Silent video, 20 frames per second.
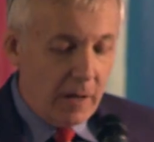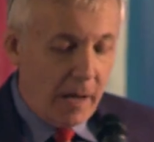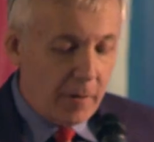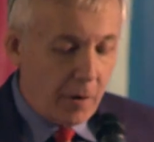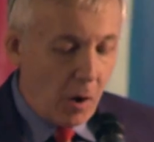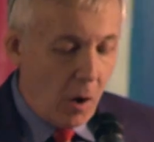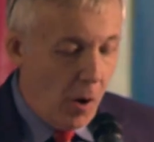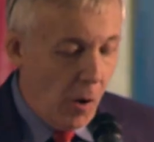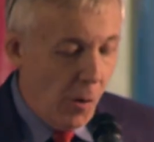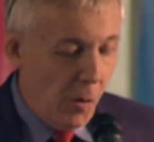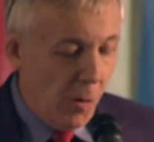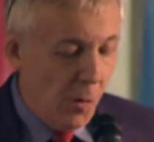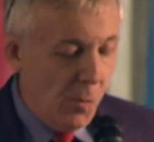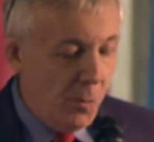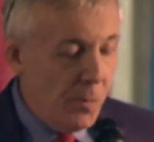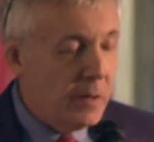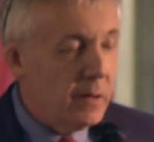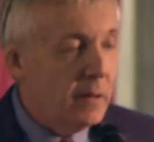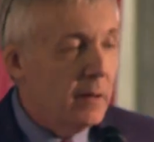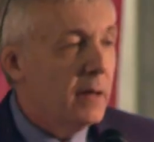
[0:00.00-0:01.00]
at
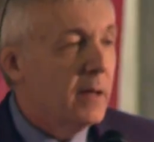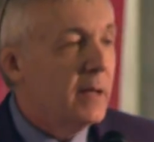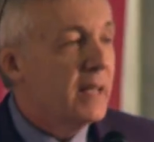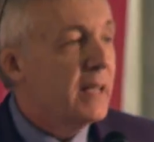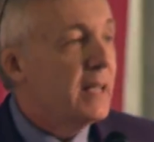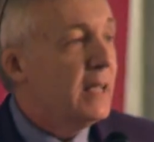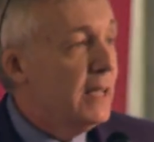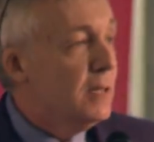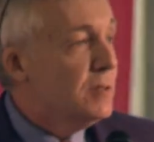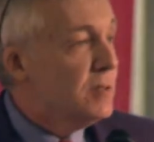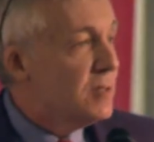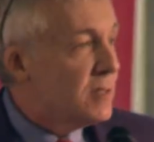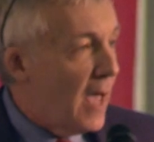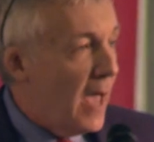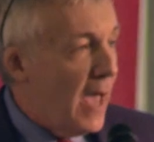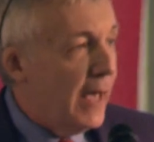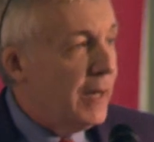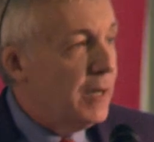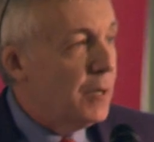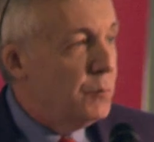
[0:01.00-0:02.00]
home is
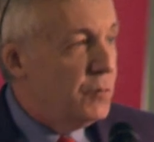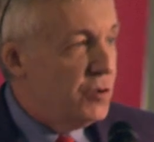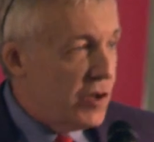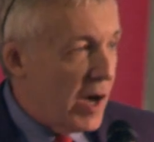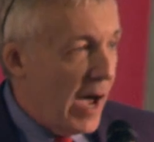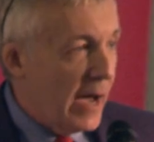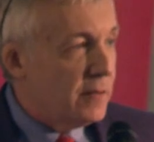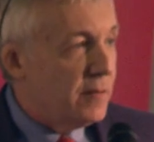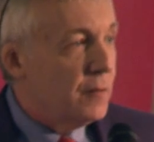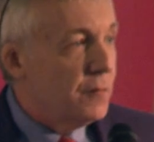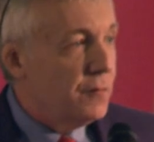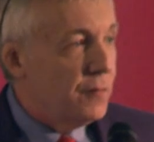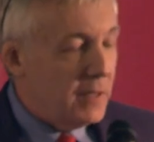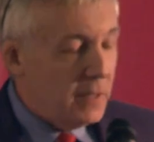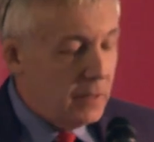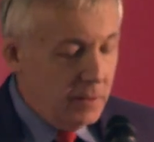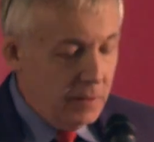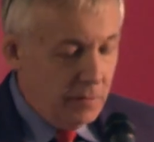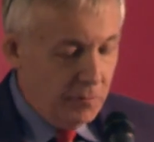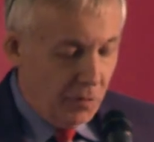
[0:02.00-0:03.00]
an objective
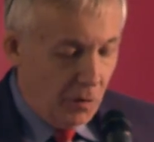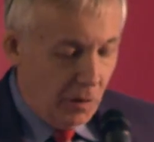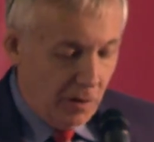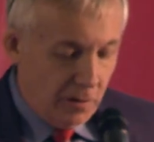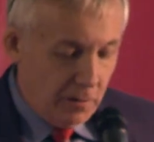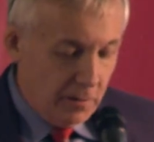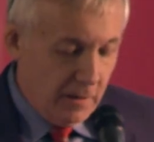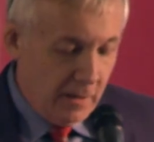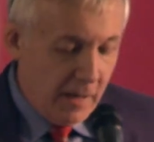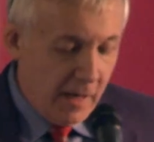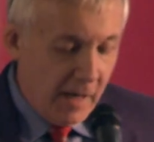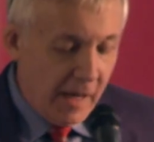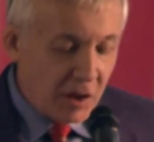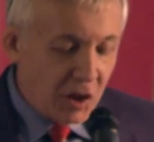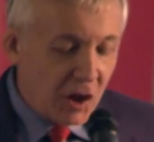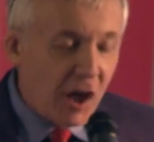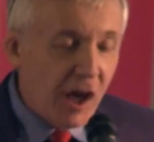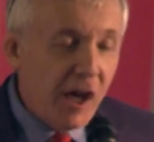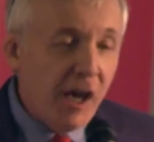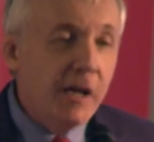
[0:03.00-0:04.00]
evil.
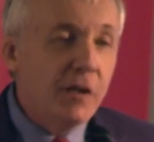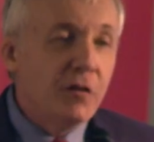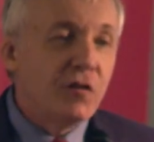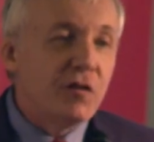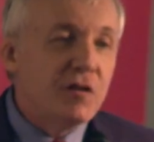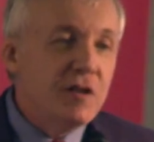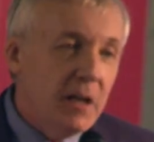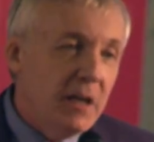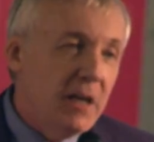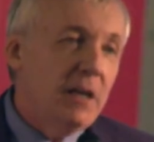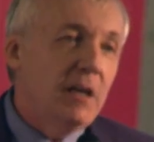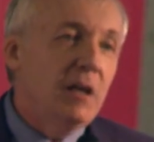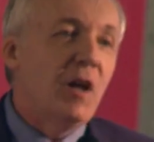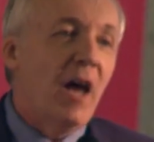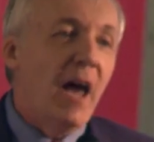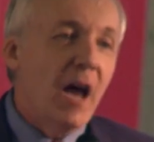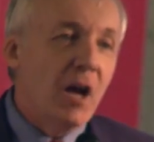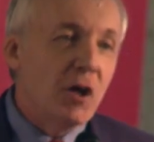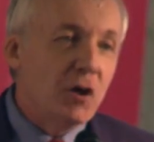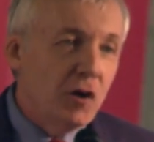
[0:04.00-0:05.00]
Kids
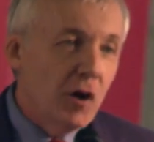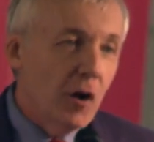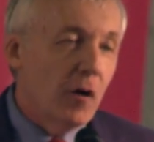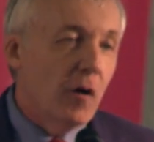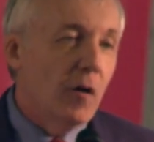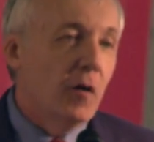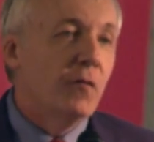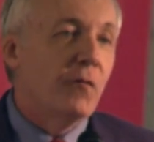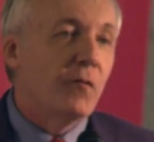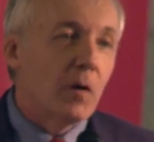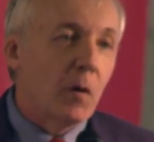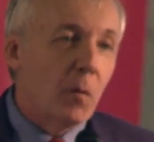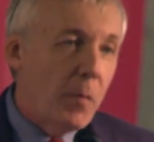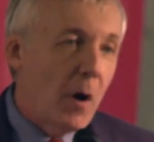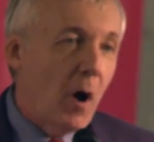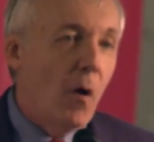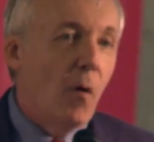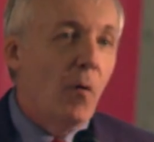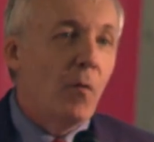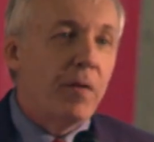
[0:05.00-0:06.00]
need and yearn for
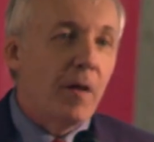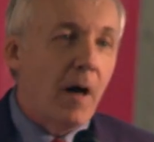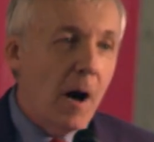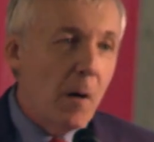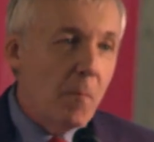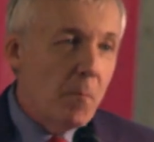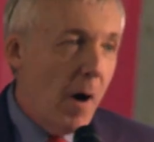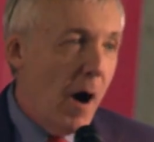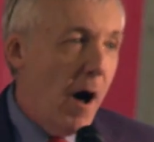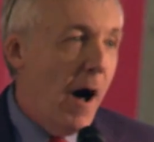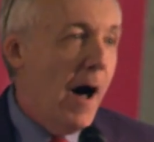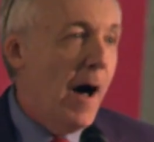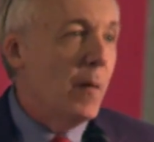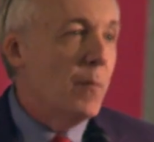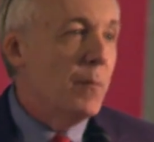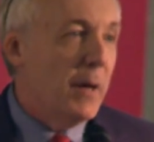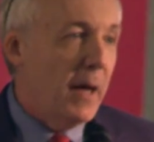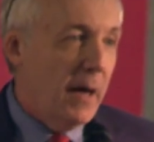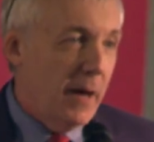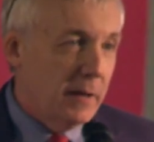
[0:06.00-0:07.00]
both a
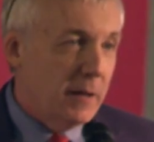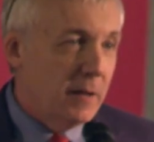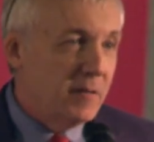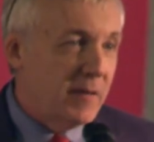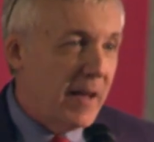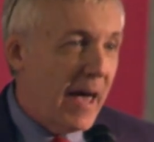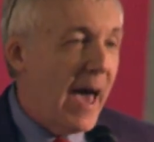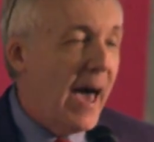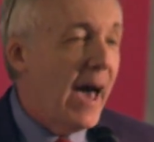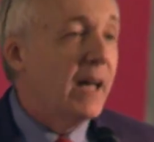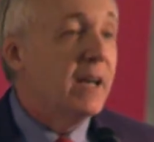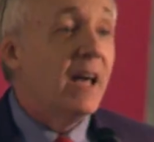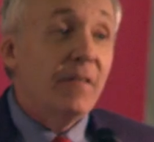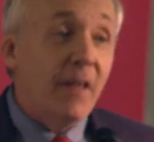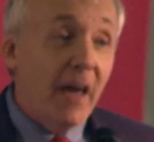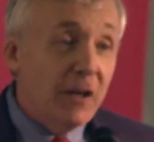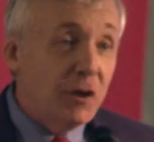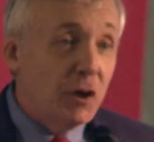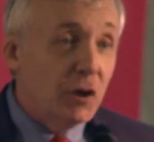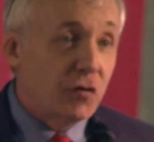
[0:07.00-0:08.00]
mom and a dad,
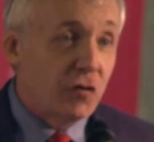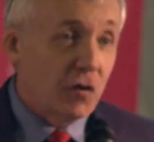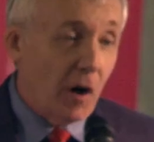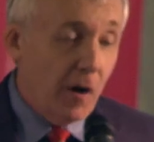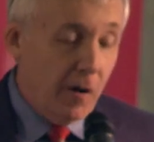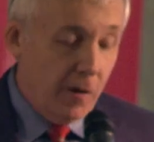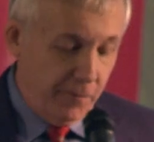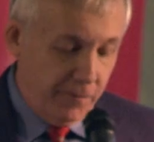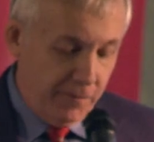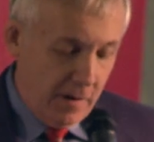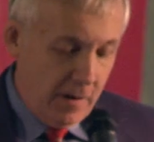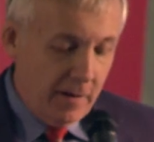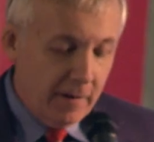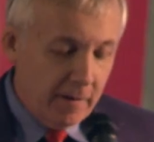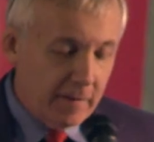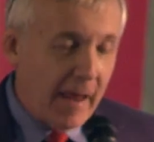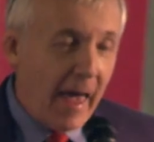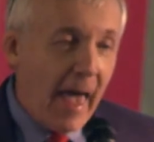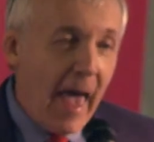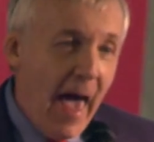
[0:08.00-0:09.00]
and they deserve
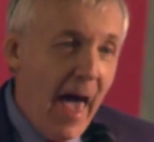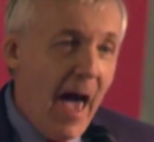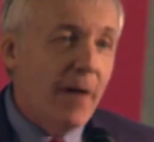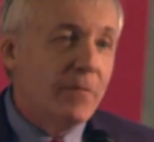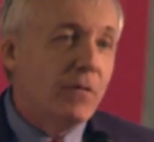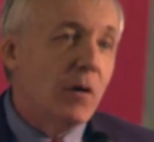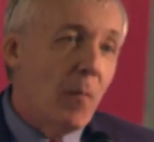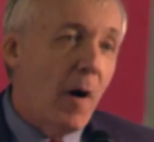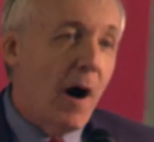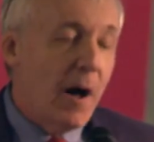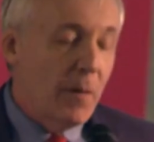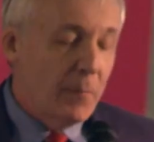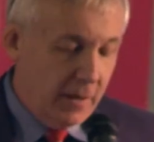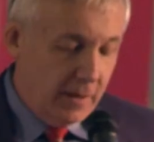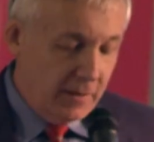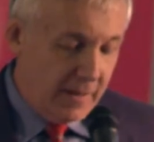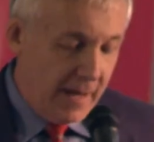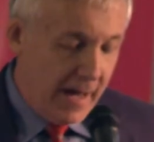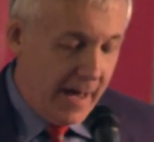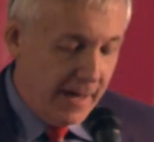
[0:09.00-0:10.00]
to have a mom
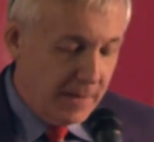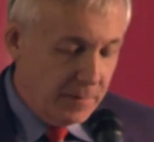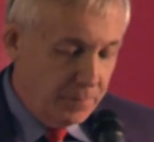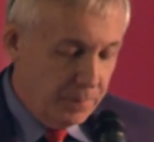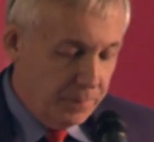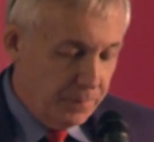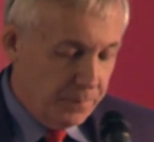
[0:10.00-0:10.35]
and a dad.